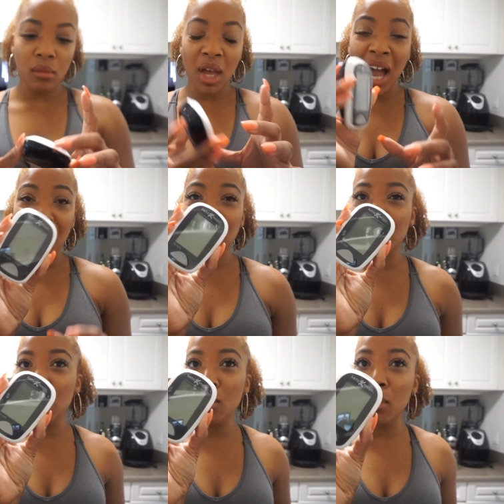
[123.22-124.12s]
I have the
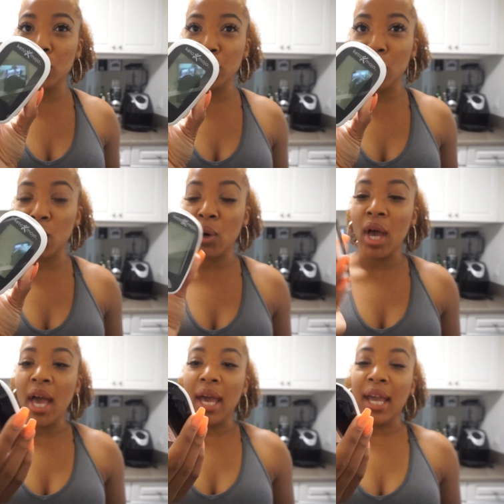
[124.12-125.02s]
Keto Mojo,
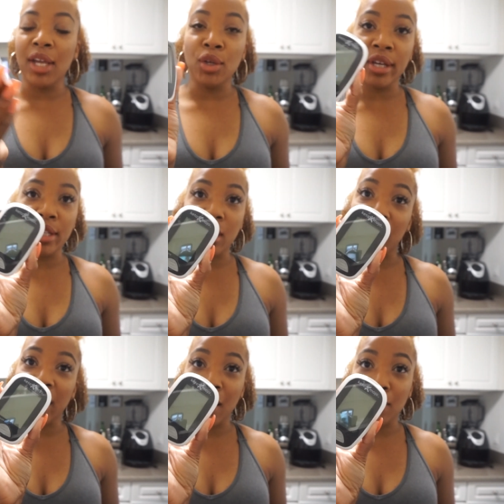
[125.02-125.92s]
and you get this
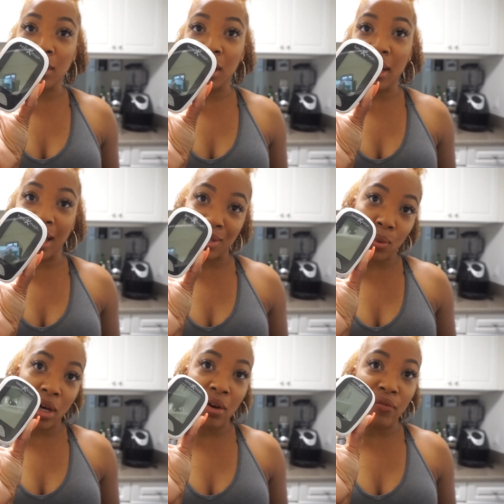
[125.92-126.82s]
off of Amazon as
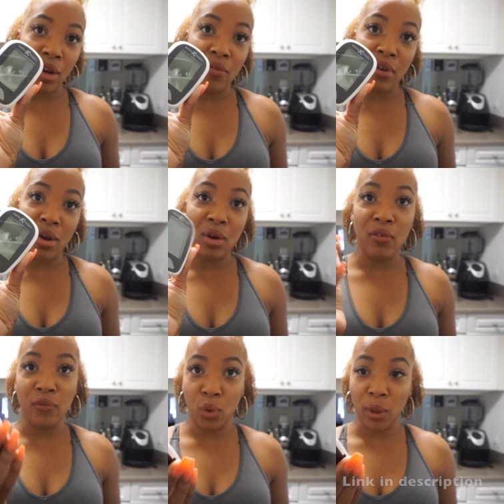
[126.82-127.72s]
well. Very
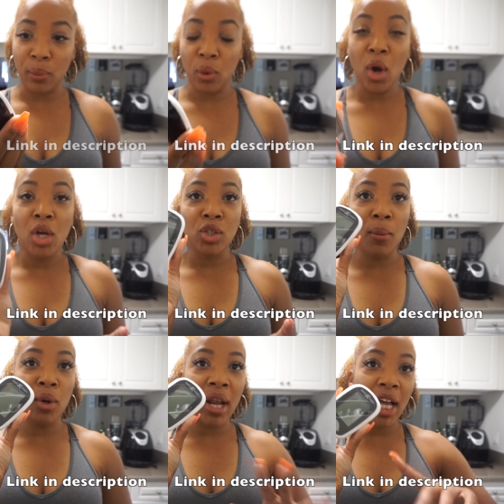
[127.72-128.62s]
affordable. So
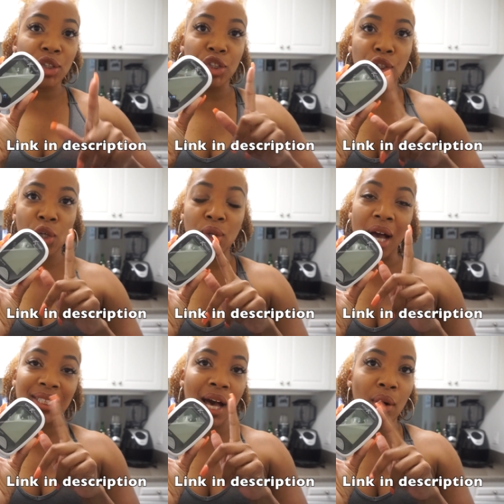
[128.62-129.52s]
I'm going to actually show you
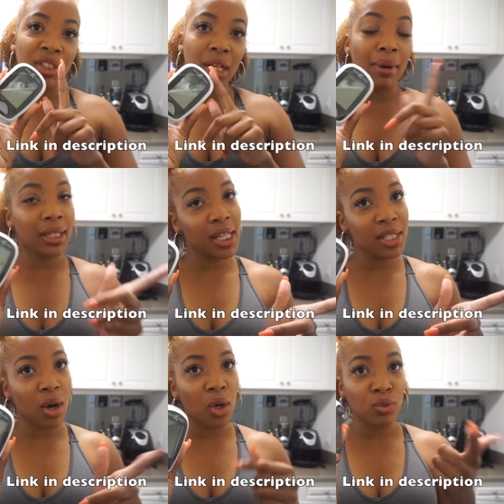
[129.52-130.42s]
guys how I check my
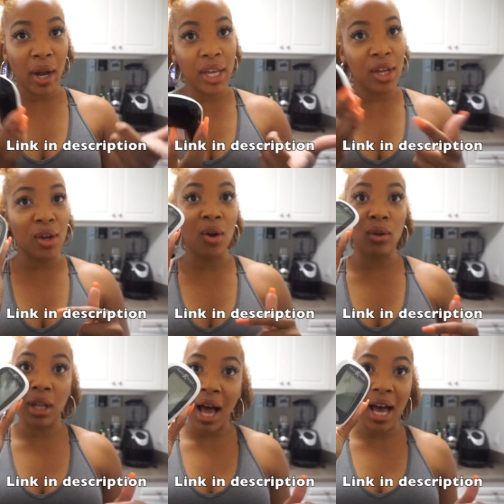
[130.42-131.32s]
ketones right here
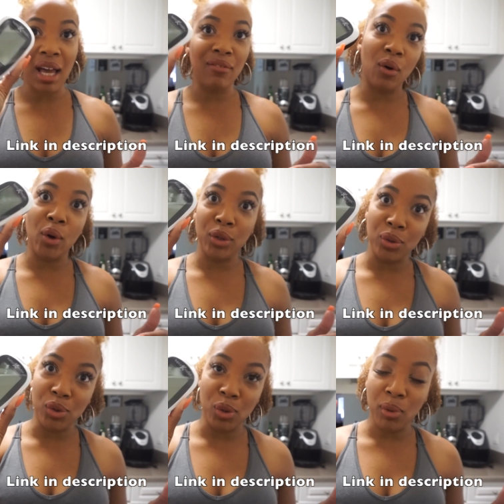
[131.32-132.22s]
live on
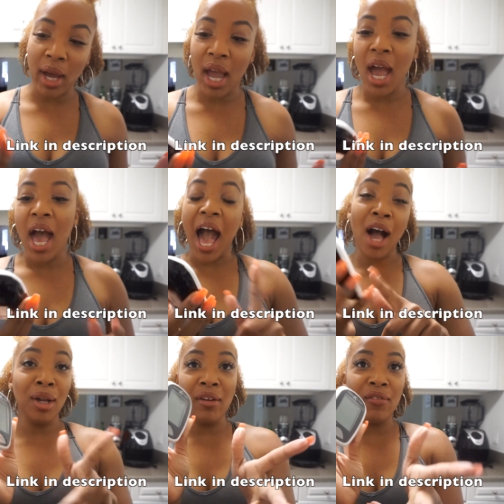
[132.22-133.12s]
YouTube. Okay,
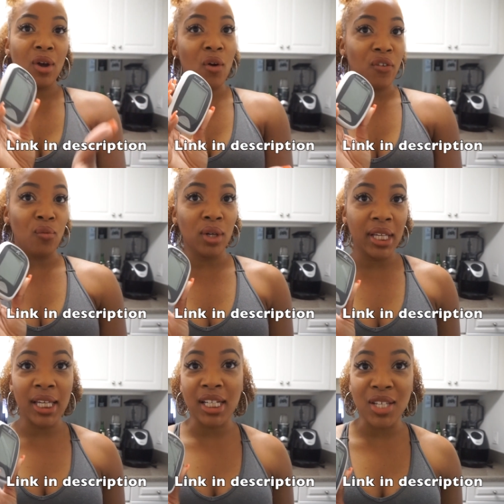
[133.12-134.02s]
I don't even know if I'm
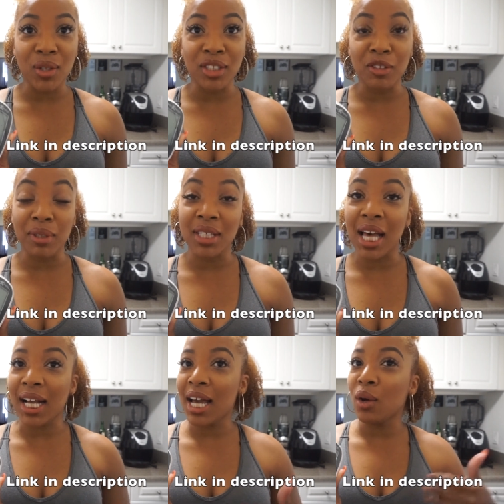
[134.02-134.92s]
really in ketosis because
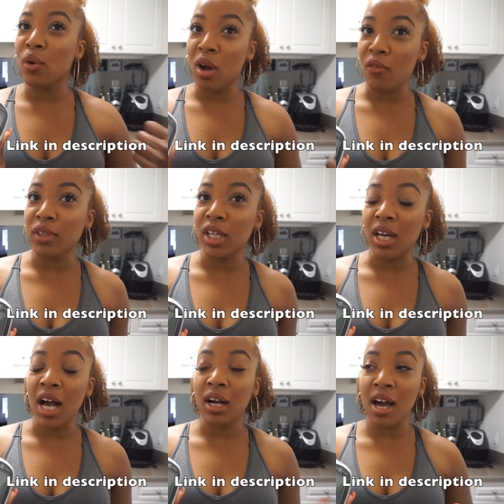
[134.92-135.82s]
I kind of went off
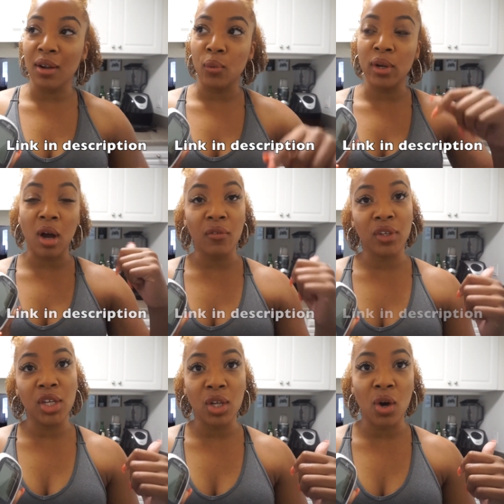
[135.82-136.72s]

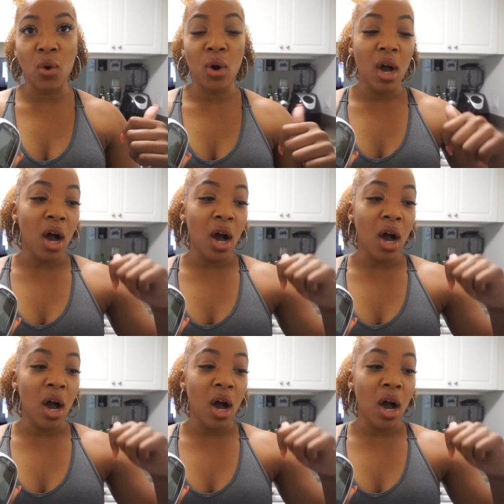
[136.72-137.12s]
keto